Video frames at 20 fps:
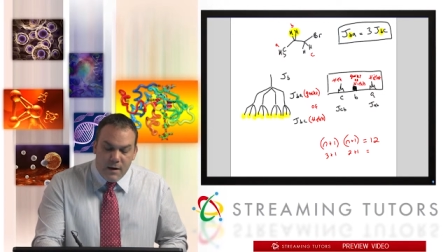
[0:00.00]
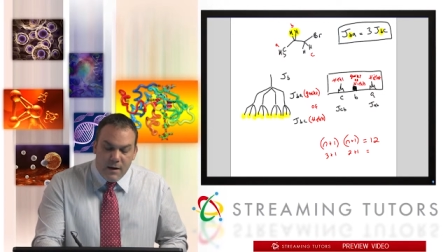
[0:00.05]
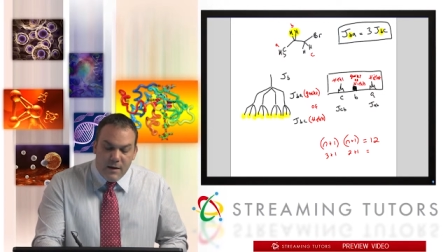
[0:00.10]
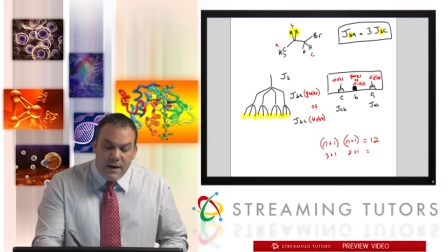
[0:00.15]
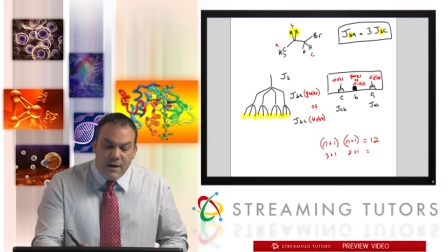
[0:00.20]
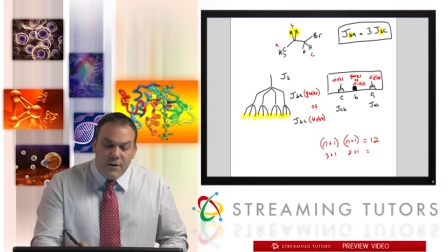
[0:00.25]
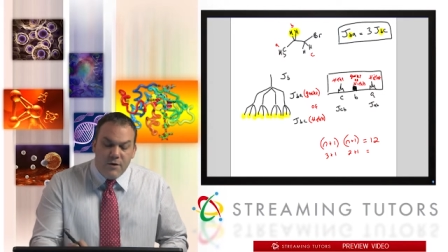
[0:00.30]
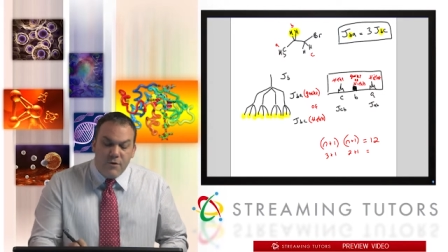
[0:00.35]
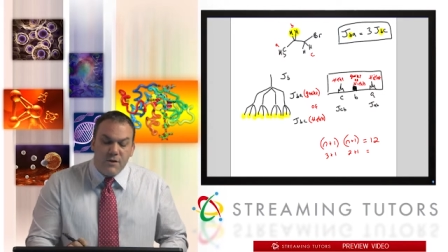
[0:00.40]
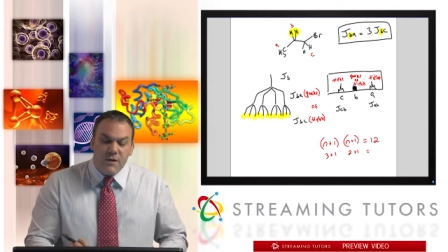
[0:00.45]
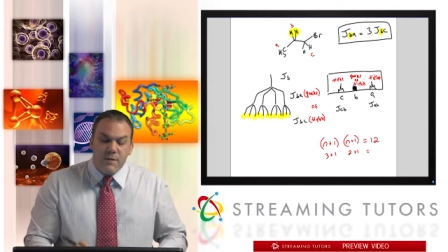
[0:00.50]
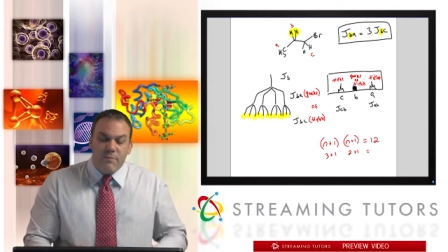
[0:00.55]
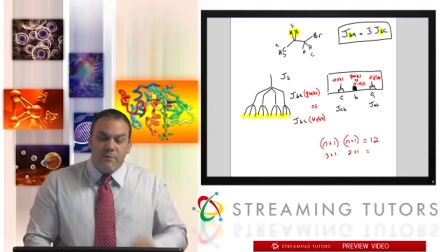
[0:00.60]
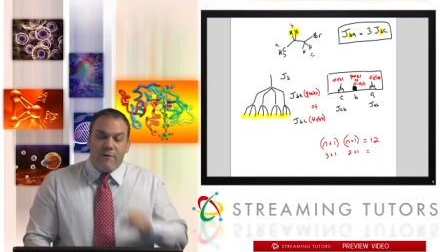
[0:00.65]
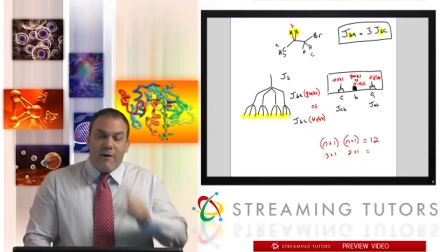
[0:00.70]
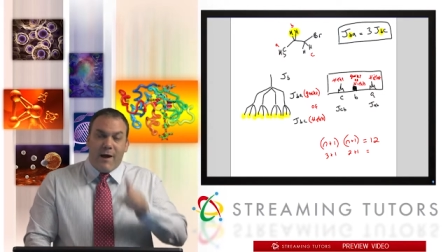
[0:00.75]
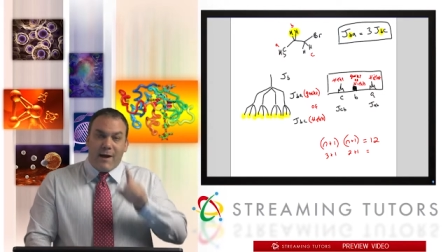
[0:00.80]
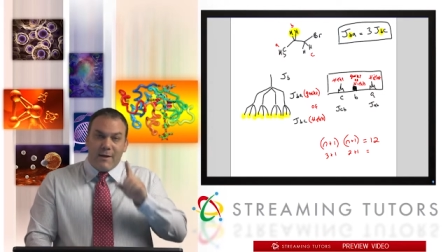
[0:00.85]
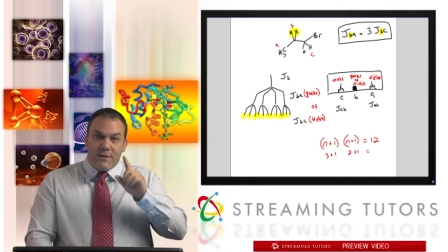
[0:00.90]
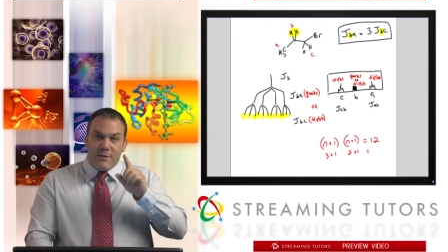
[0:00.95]
Now usually we
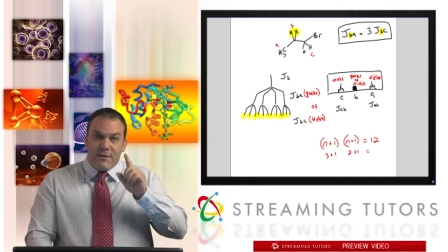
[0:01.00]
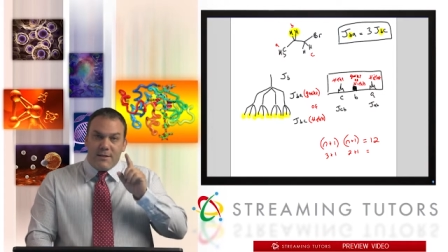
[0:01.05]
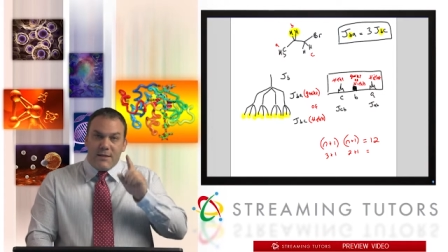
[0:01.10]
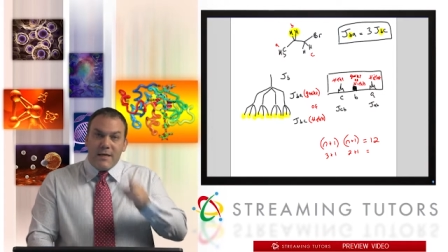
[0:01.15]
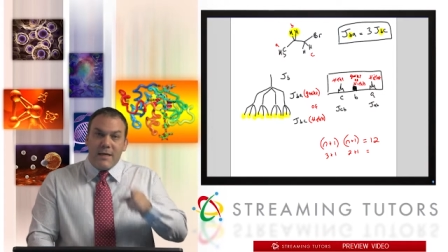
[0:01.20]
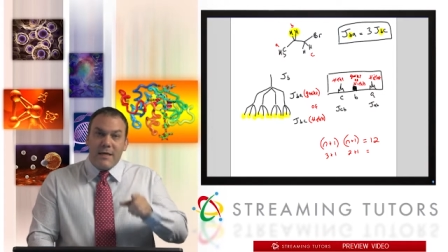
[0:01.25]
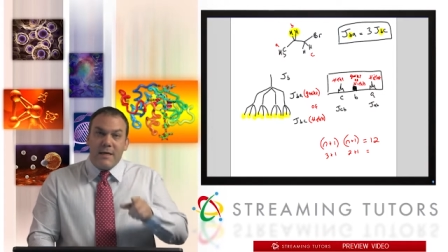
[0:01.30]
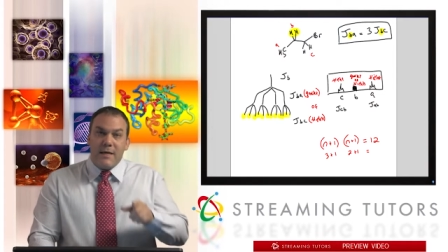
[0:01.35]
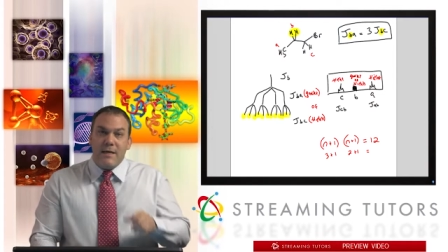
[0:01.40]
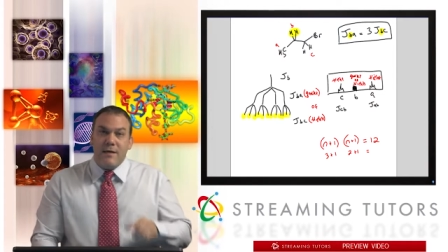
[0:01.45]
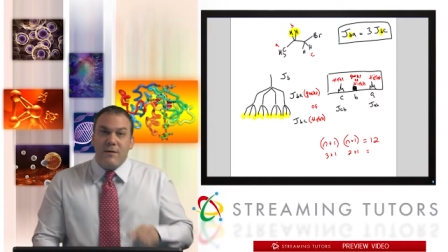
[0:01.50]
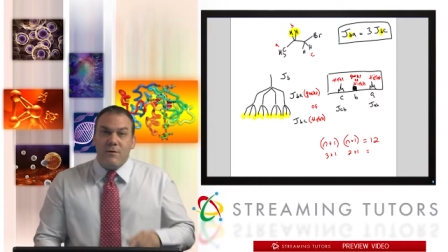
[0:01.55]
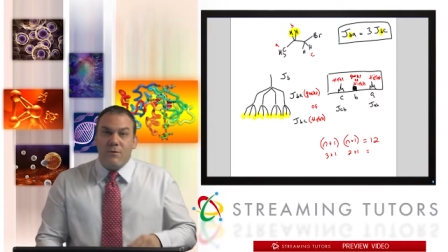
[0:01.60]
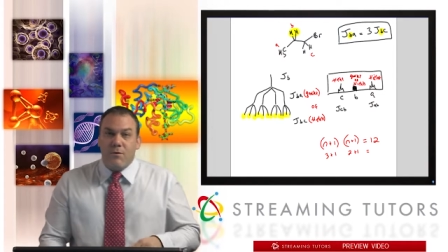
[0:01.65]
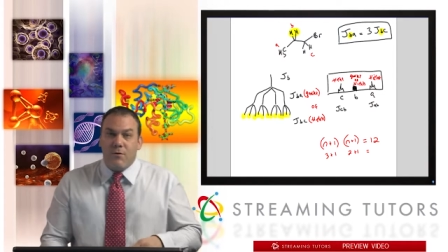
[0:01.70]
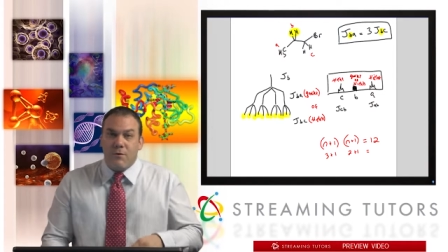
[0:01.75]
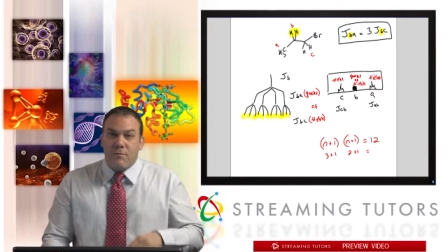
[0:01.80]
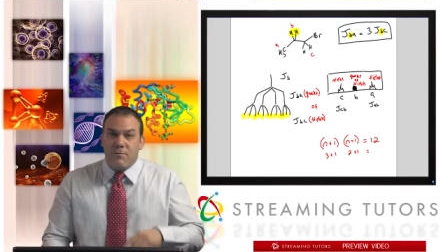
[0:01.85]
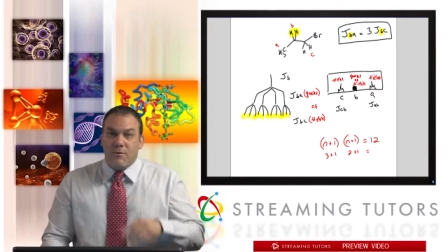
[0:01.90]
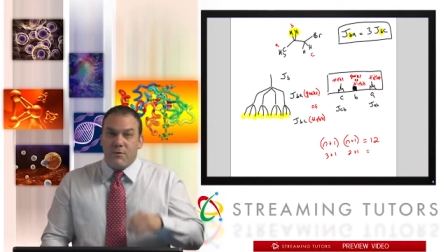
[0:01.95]
write T
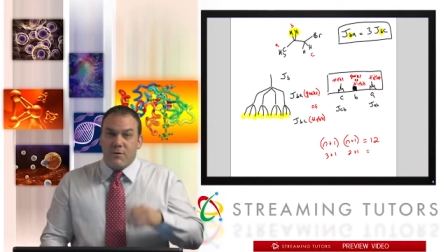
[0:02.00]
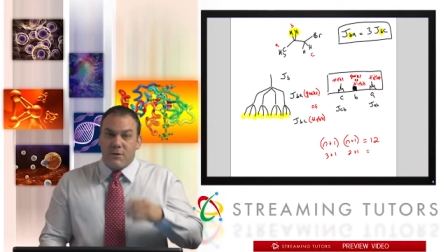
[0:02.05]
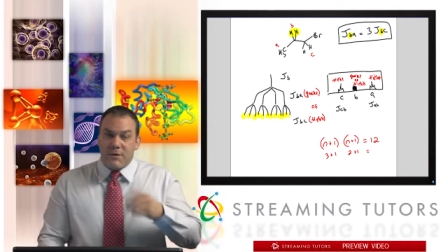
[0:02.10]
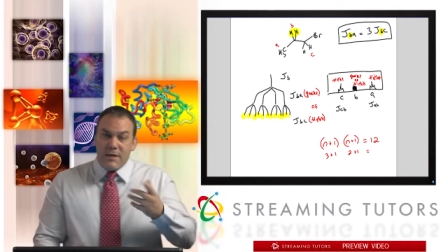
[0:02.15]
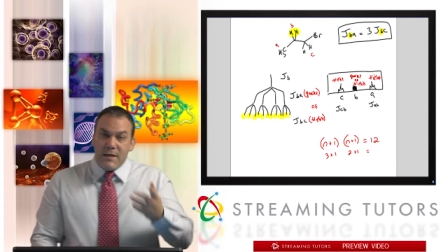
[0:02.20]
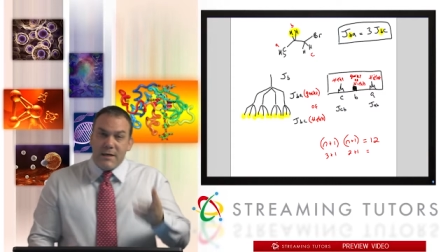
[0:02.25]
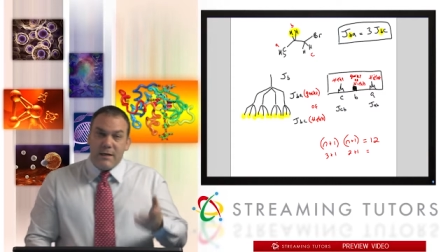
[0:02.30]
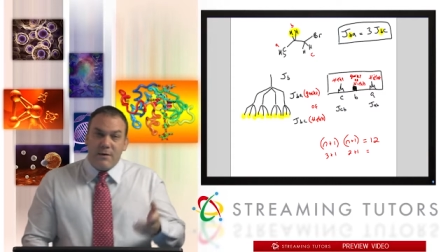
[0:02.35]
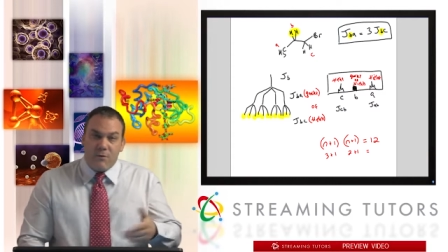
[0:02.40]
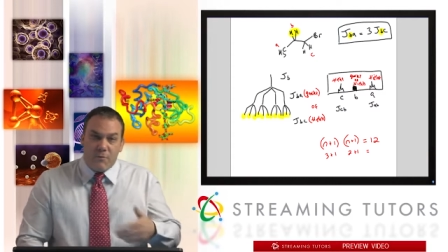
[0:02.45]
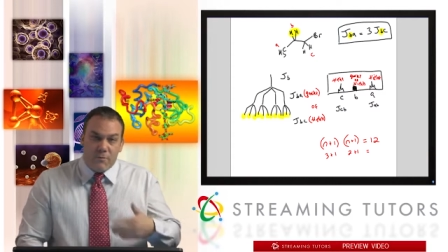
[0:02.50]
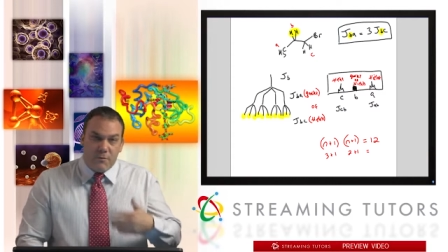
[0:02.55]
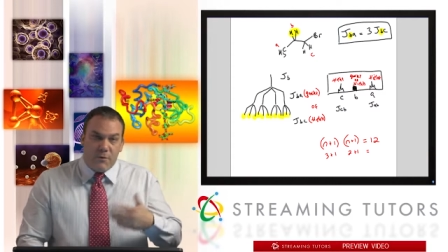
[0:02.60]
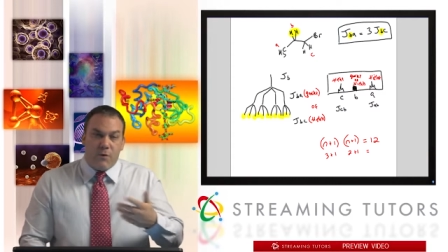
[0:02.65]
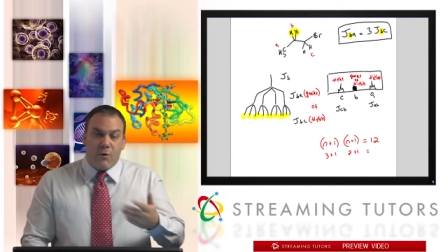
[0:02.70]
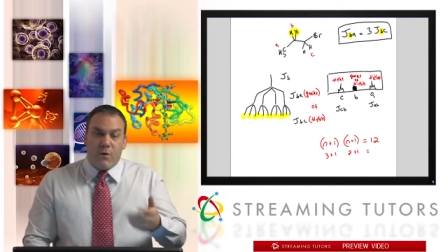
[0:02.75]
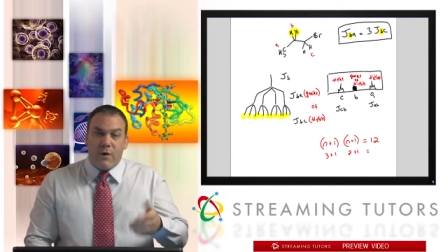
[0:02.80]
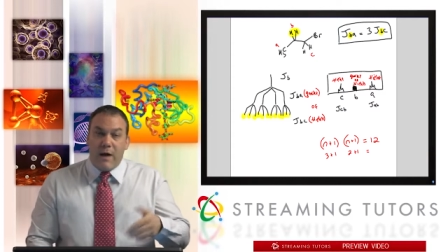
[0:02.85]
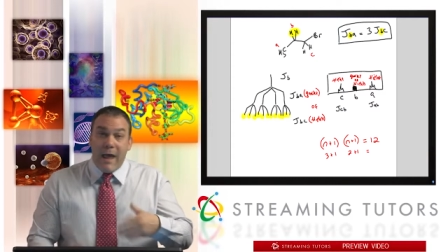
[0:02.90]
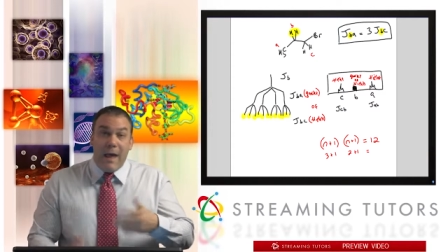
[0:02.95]
or T or,
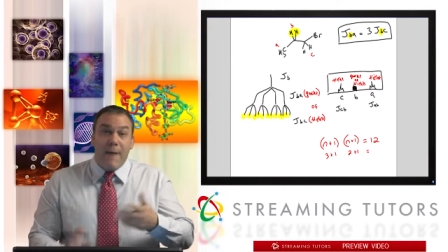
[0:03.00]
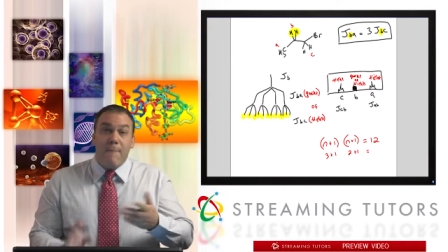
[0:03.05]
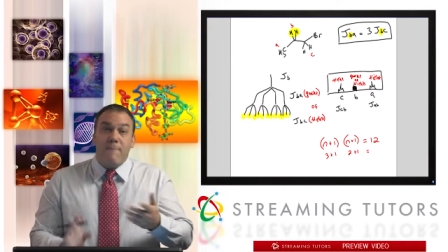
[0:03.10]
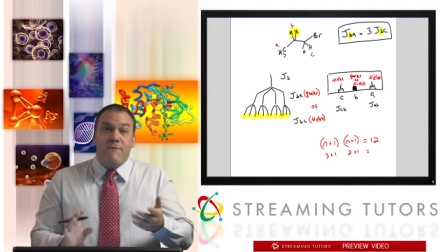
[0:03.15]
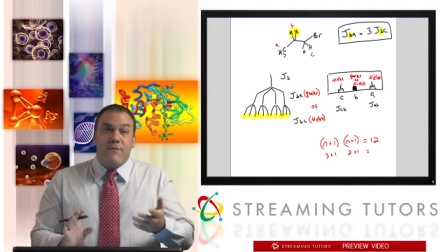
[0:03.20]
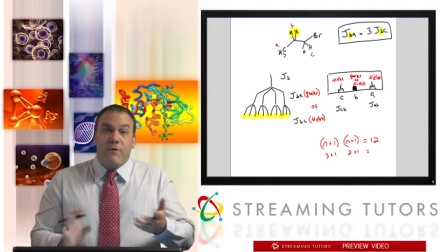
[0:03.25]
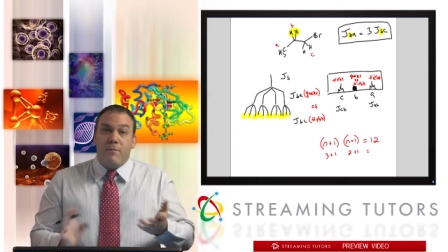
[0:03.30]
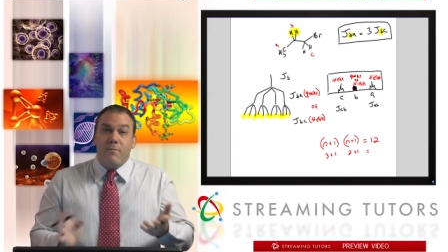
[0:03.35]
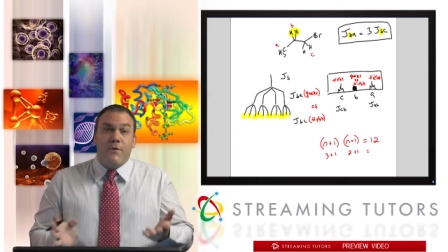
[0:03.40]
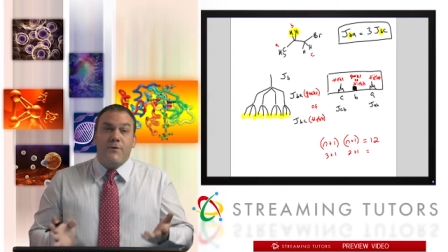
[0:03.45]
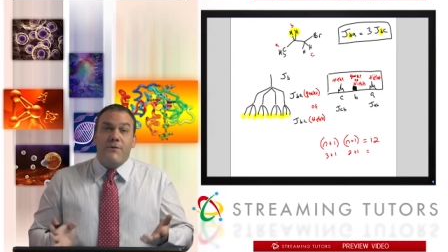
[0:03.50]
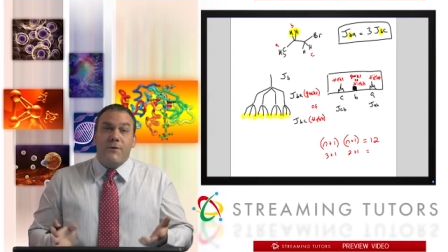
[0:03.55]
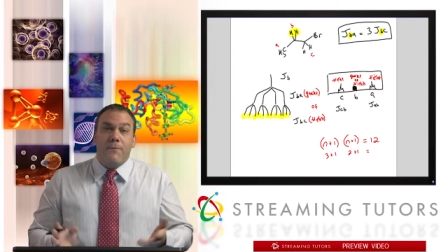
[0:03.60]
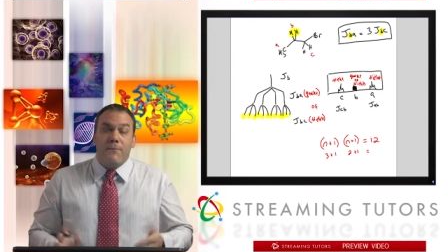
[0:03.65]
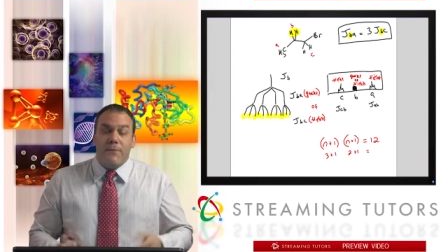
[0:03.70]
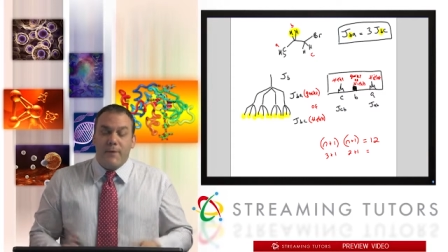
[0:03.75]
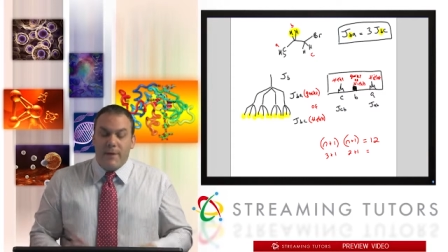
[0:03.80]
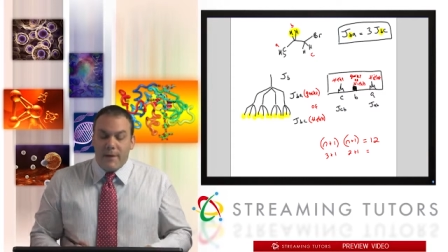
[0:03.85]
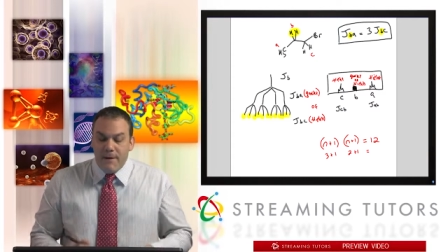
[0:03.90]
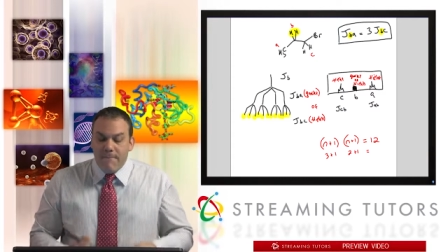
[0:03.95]
or M for
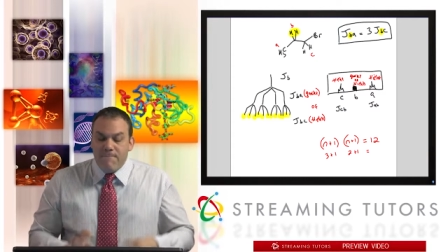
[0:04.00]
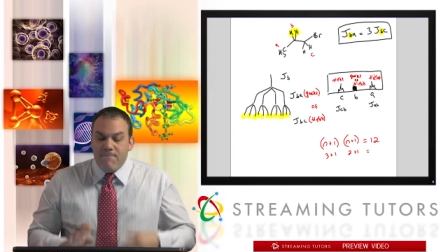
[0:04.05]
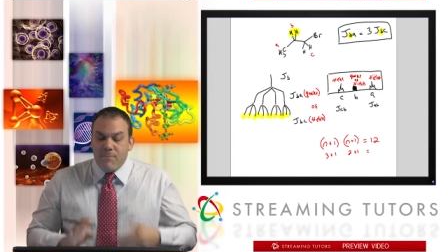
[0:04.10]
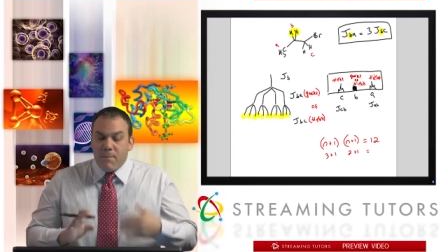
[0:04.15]
multiplet.